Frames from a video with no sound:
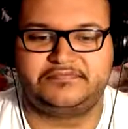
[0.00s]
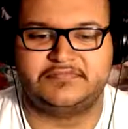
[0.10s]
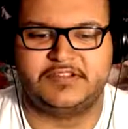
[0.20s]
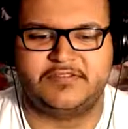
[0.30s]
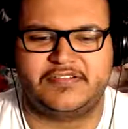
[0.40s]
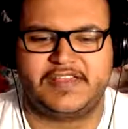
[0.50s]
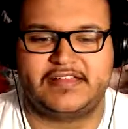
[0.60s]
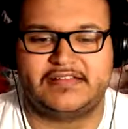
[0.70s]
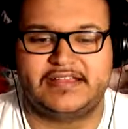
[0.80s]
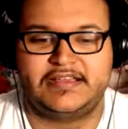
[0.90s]
Or is
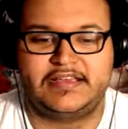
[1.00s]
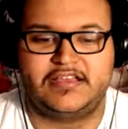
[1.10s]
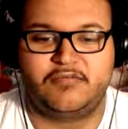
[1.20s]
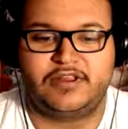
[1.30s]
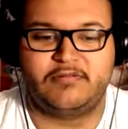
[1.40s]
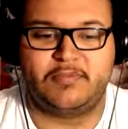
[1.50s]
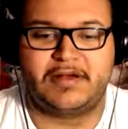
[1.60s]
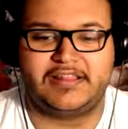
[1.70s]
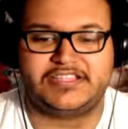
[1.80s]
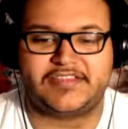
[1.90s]
that, what are you
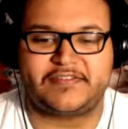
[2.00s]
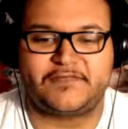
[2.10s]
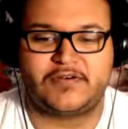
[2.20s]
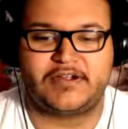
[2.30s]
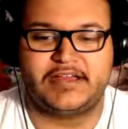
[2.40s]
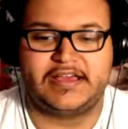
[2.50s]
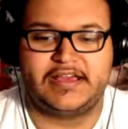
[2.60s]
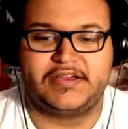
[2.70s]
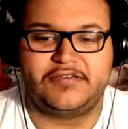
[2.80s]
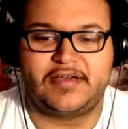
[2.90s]
apologizing for?
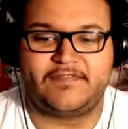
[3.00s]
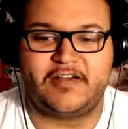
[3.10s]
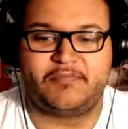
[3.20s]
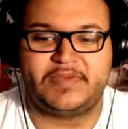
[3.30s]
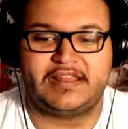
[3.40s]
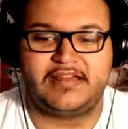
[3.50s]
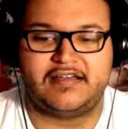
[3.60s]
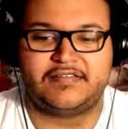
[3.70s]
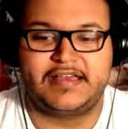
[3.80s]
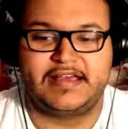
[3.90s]
You have helped me a
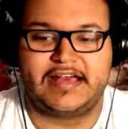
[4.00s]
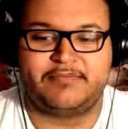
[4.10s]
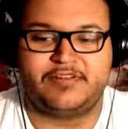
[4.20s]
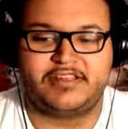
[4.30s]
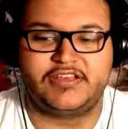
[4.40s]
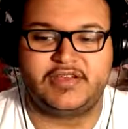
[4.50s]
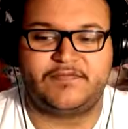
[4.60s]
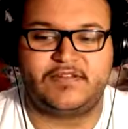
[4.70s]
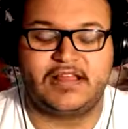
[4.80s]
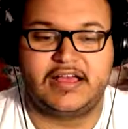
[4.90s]
lot. I'm really
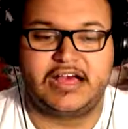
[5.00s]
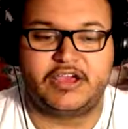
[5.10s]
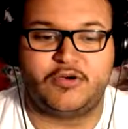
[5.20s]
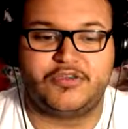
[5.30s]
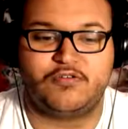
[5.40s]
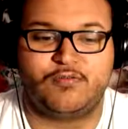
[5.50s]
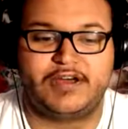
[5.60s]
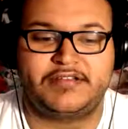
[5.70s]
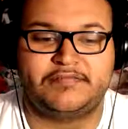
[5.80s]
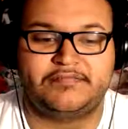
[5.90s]
grateful. I owe you one.